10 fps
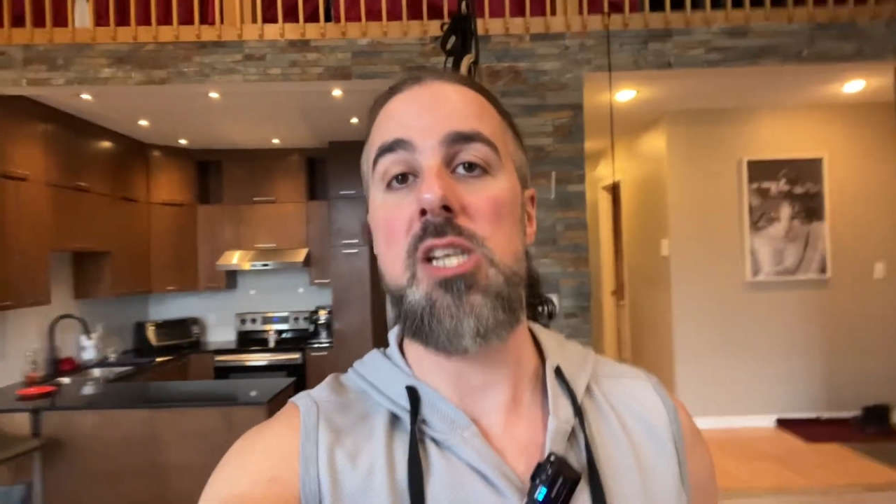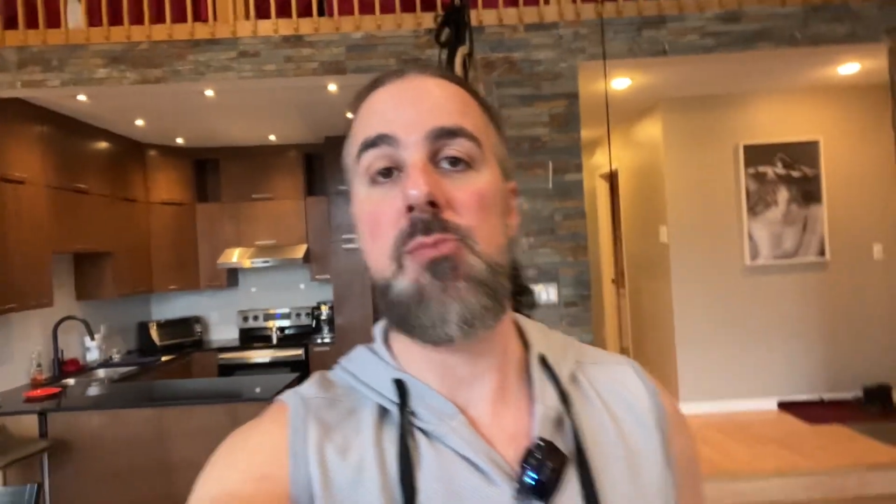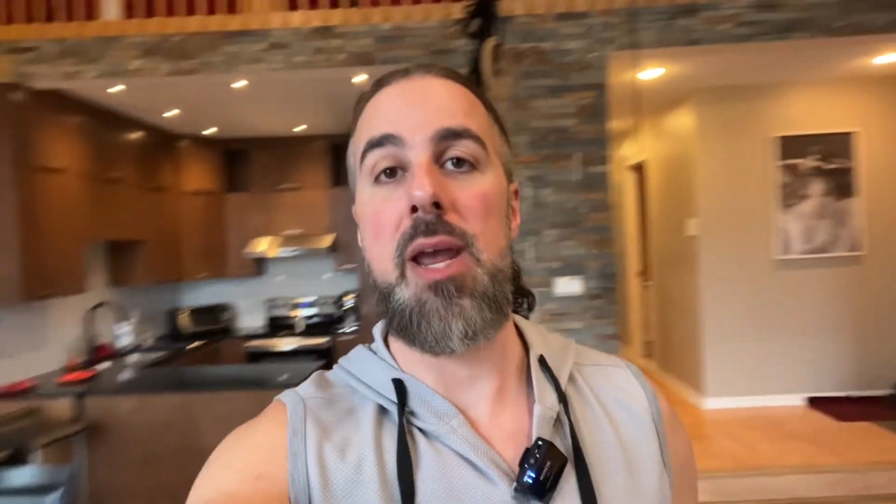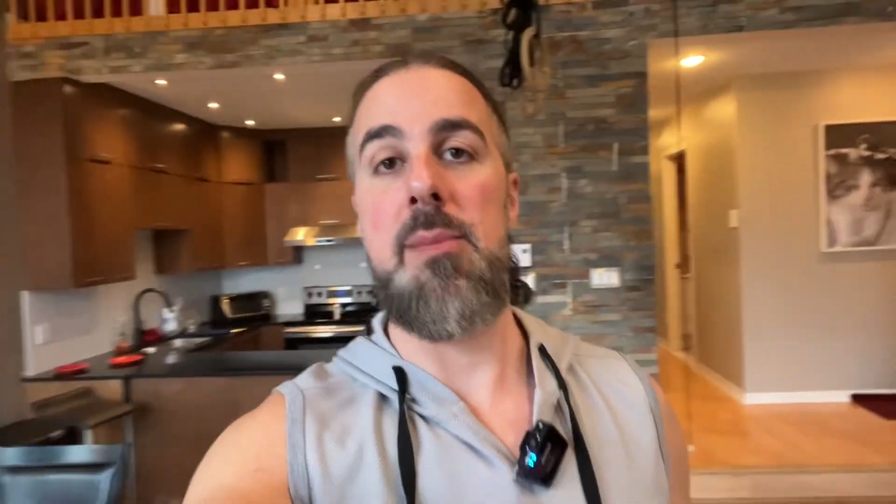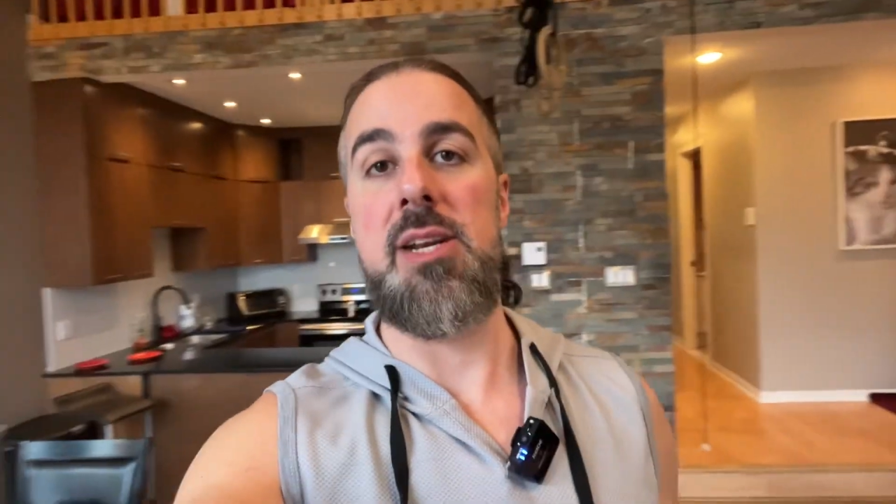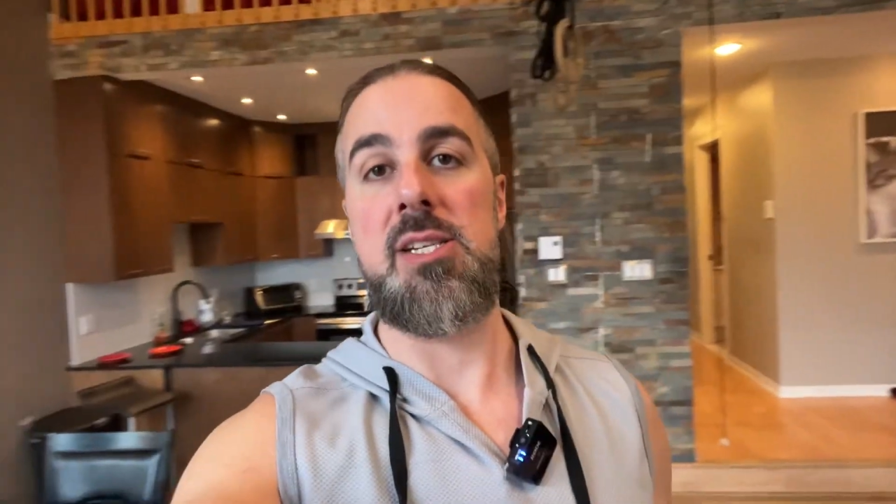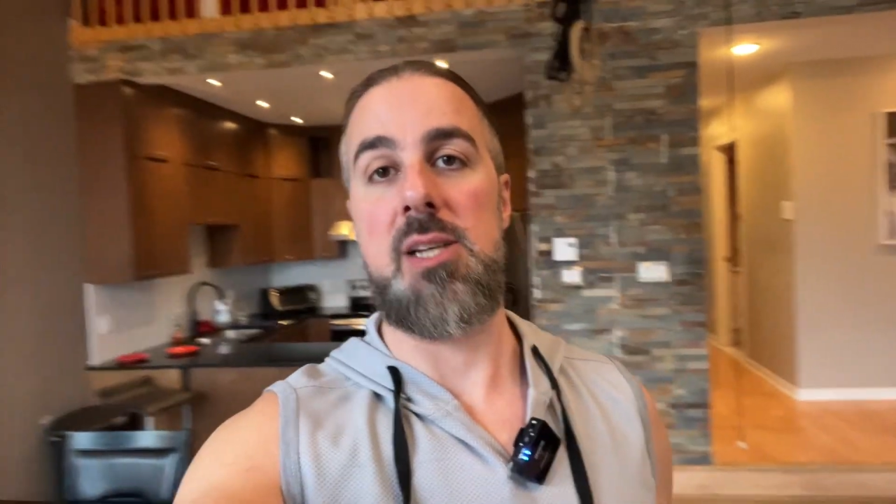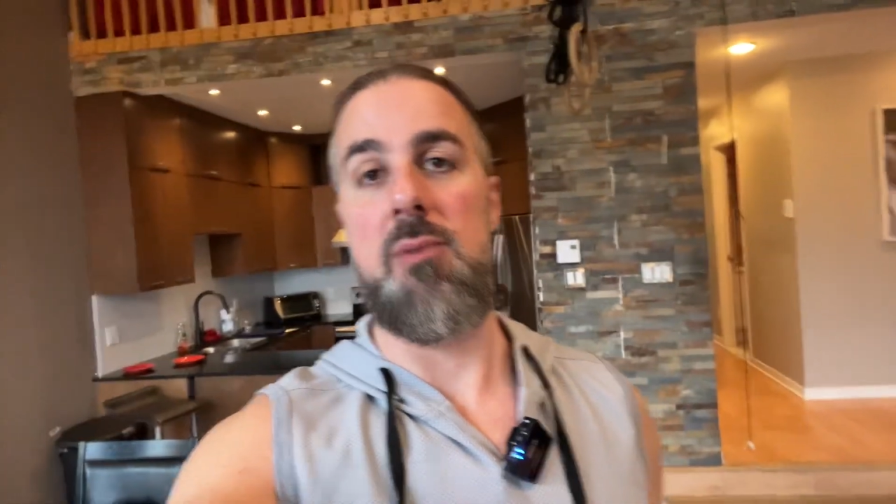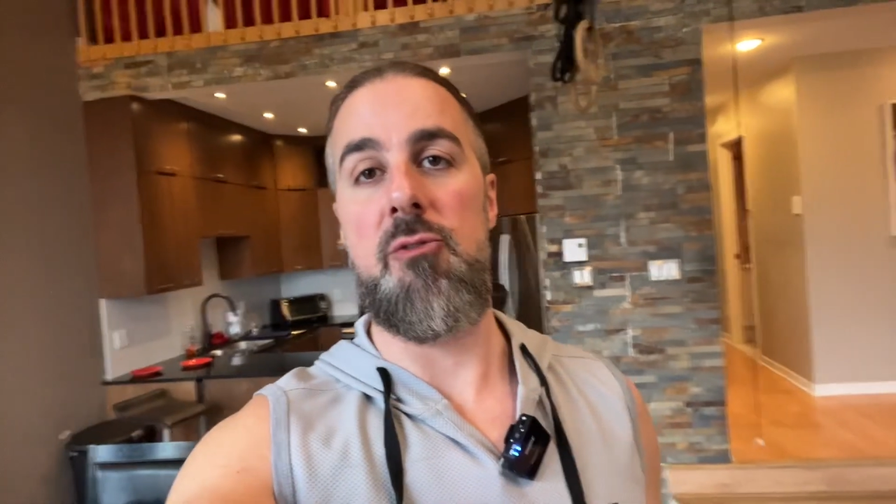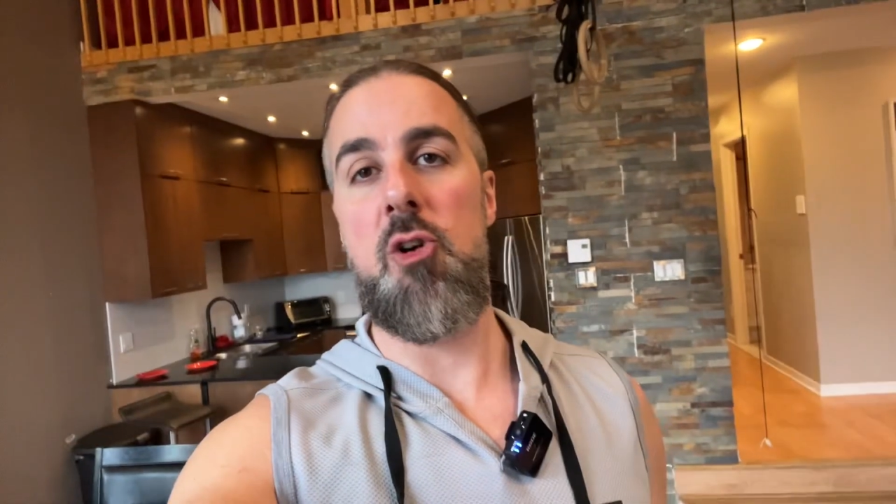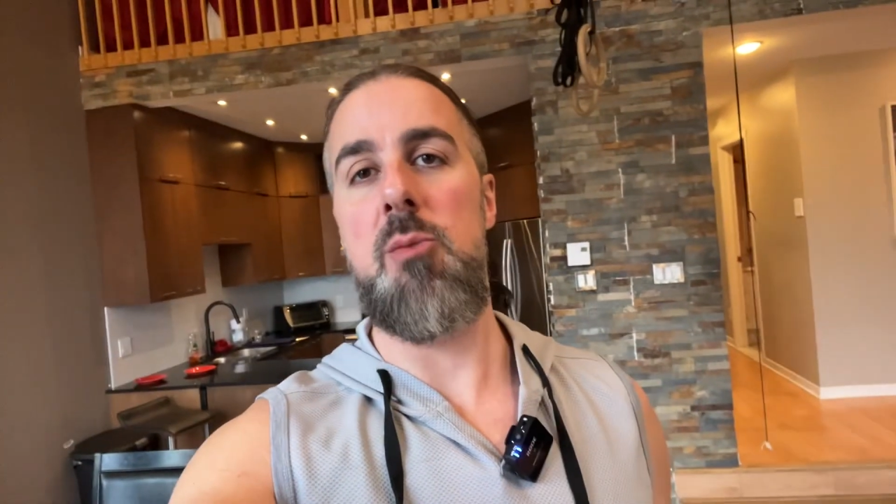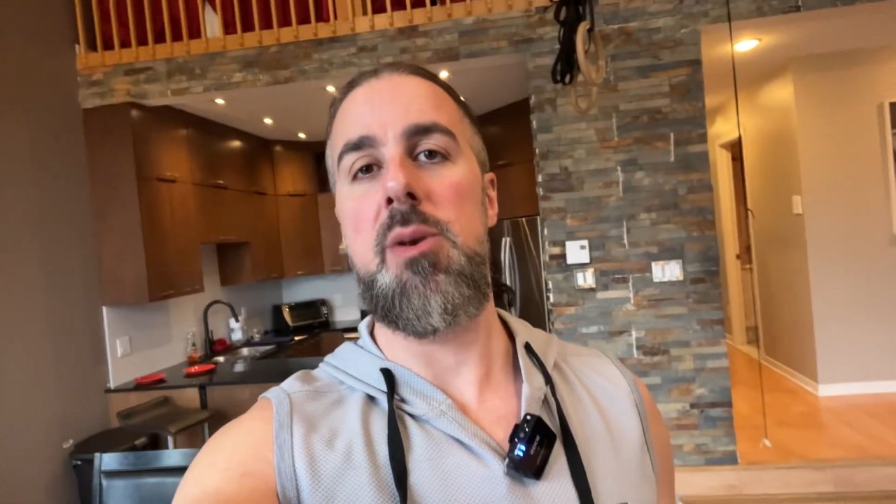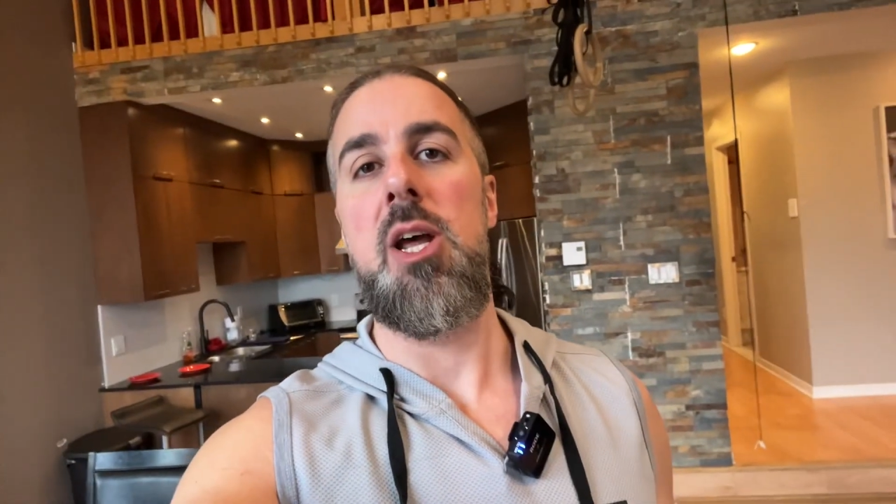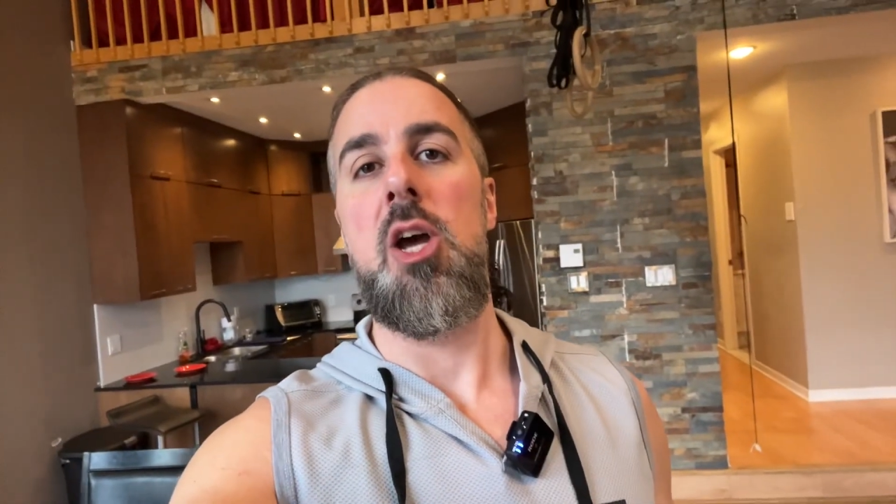payment is confirmed,